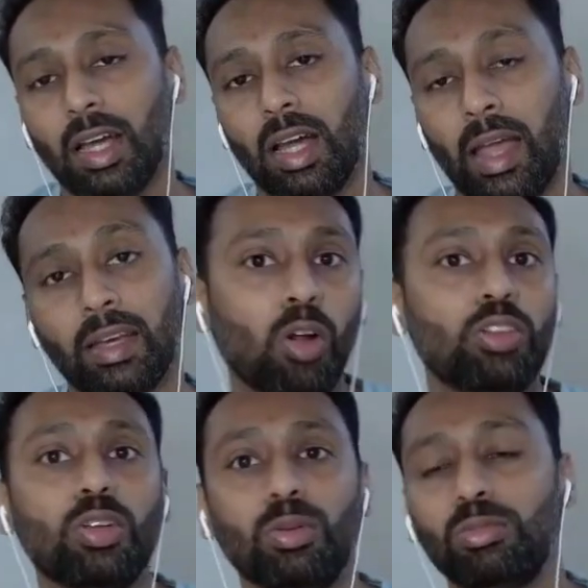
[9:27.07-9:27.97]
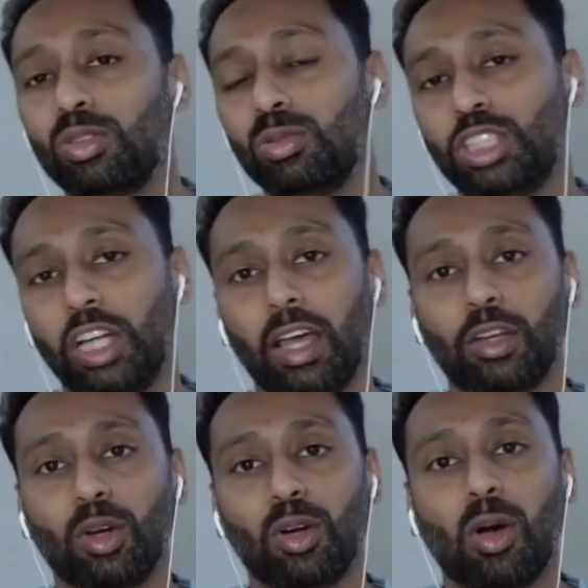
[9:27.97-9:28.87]
And also do share
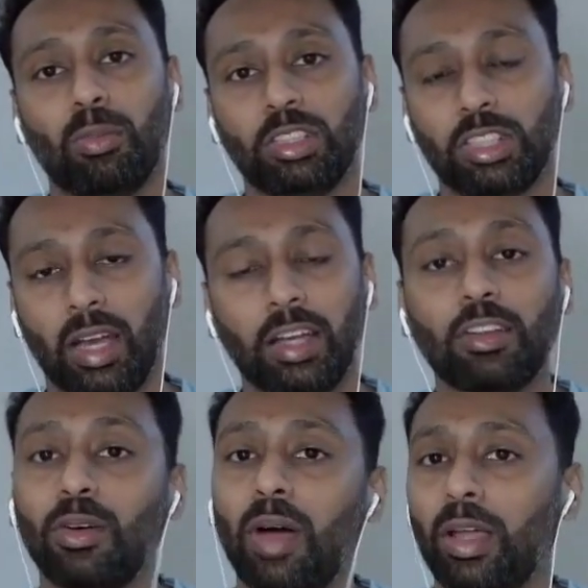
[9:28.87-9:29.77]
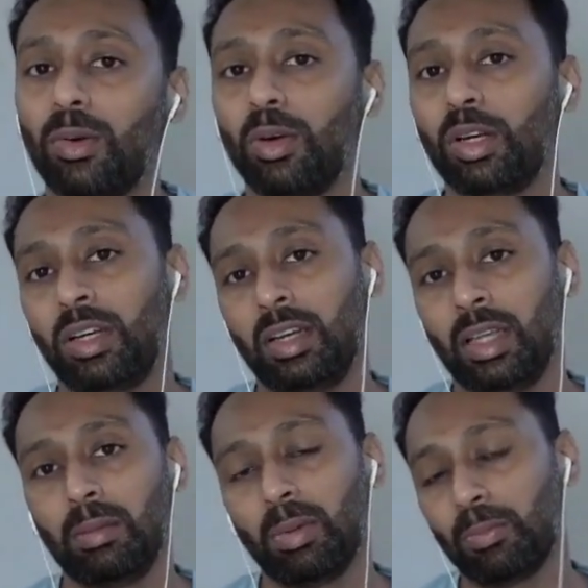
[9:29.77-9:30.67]
your comments, right, so I could
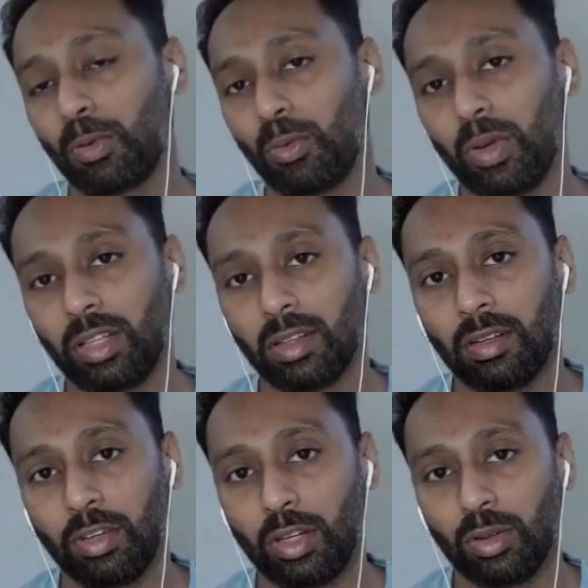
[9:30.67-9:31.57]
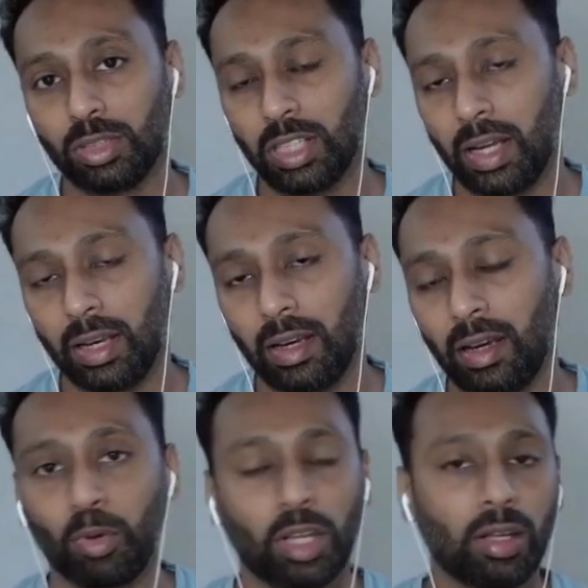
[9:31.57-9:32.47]
keep improving the videos
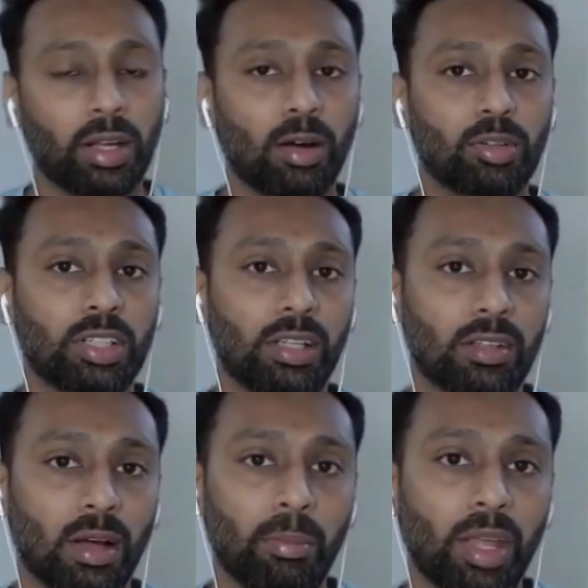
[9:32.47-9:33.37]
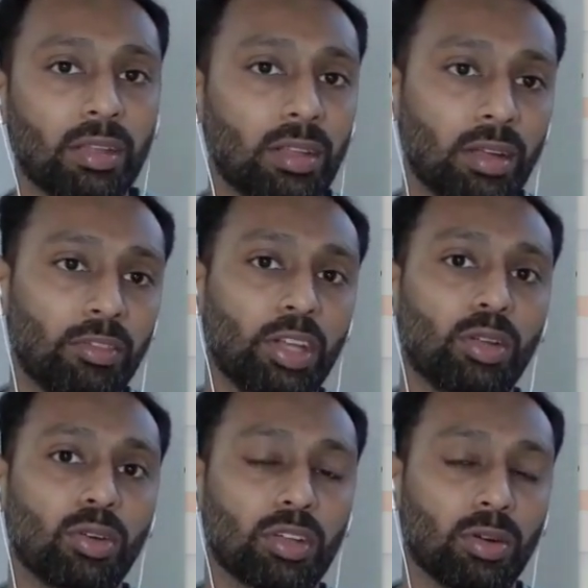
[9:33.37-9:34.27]
and putting out these amazing
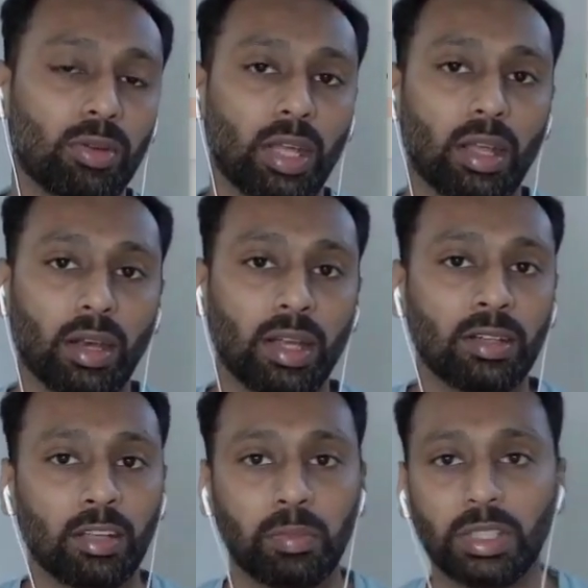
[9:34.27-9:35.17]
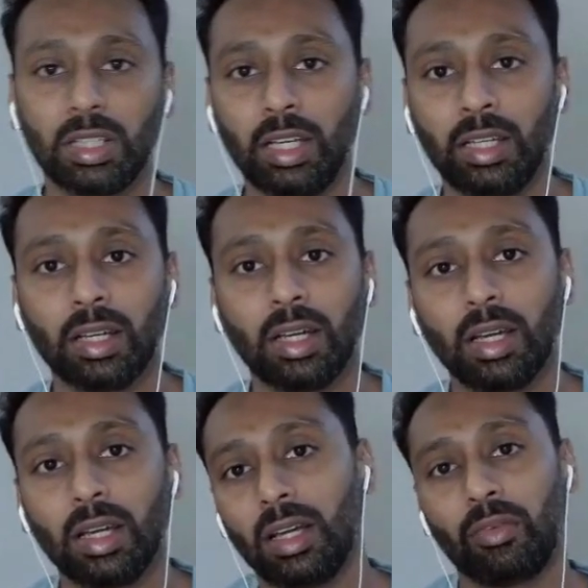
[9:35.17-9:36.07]
videos out there, right, especially
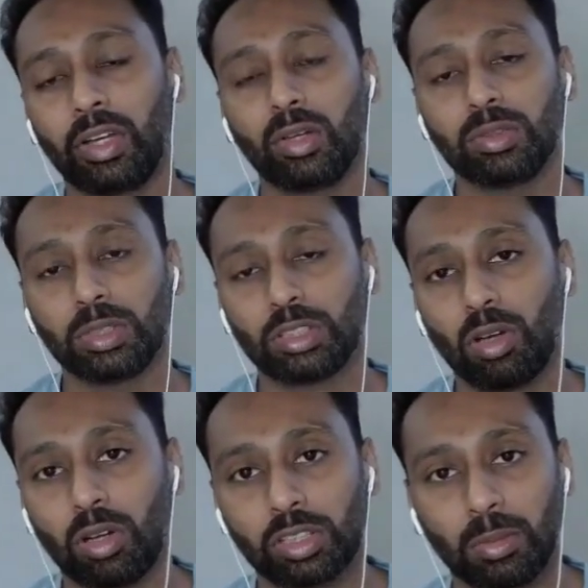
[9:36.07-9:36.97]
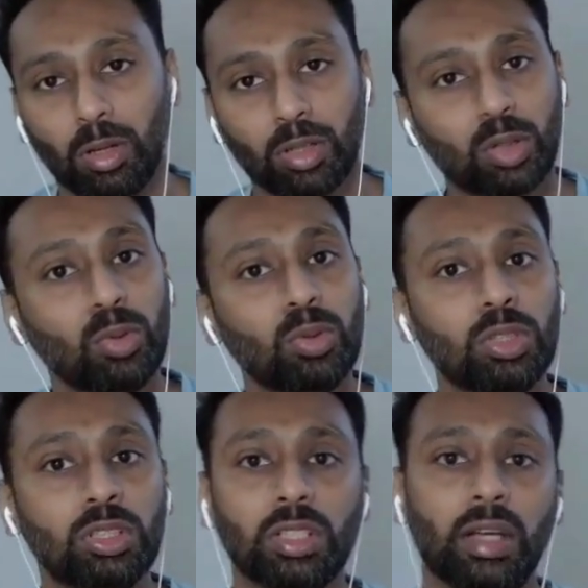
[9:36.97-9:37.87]
videos which talks about
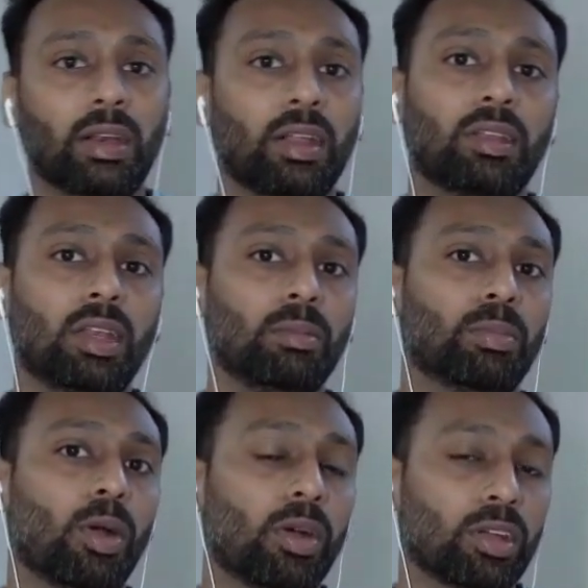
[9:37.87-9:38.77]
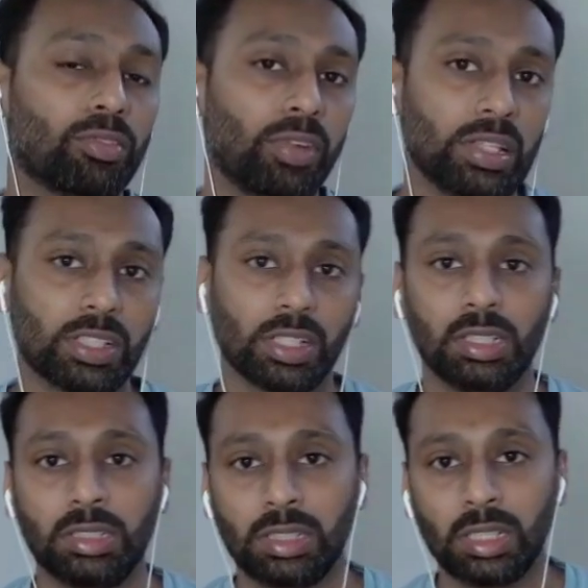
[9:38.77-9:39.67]
tools, interesting product
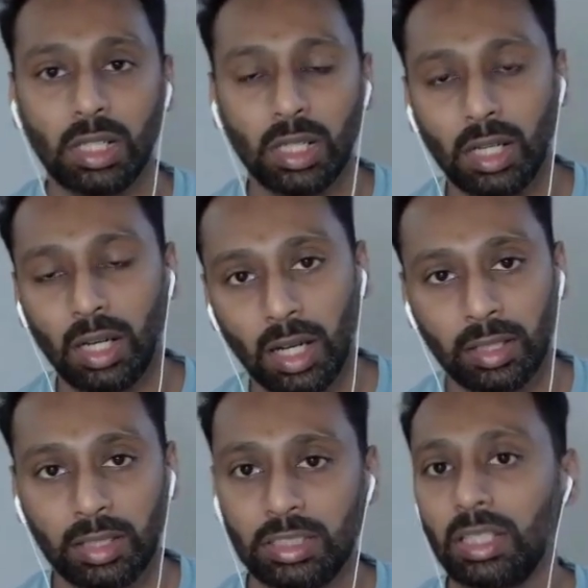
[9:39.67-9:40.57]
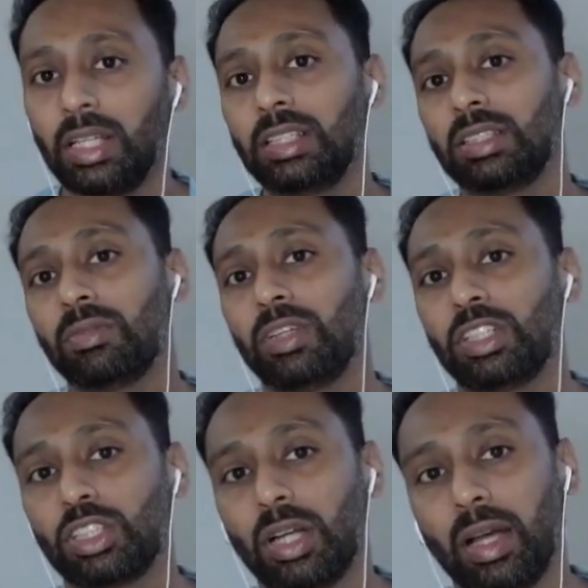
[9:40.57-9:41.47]
features, the journeys in
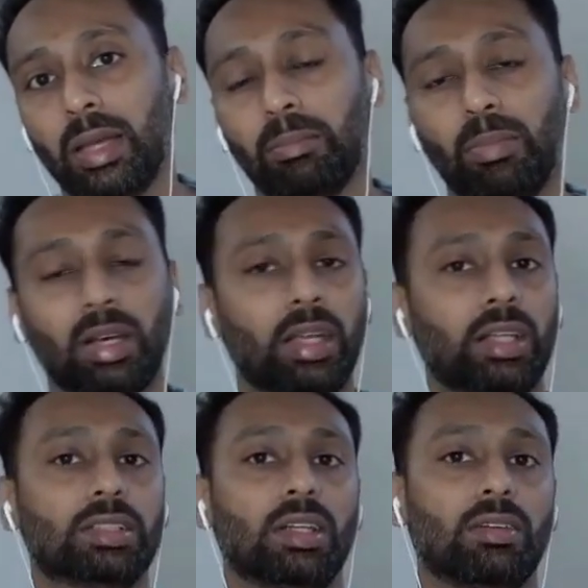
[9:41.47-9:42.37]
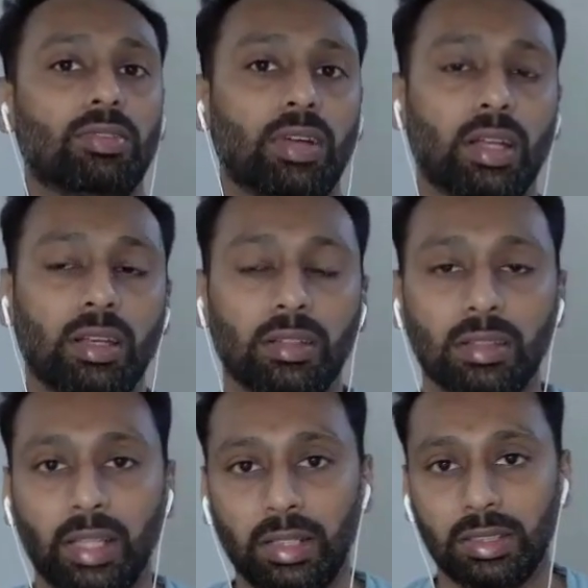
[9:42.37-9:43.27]
which I am building stuff
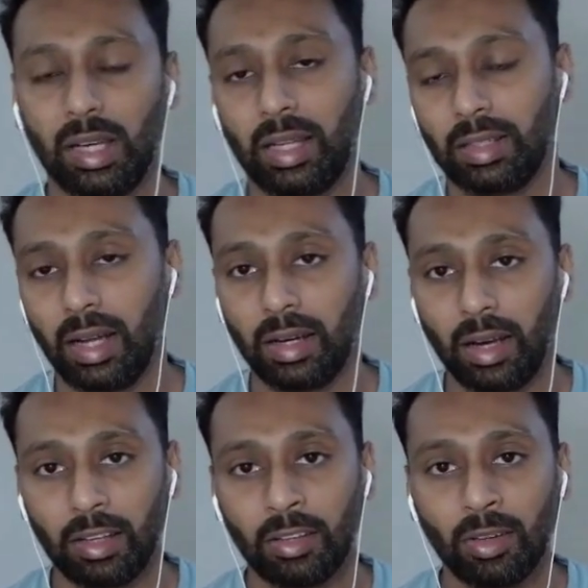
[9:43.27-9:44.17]
and things like that, right?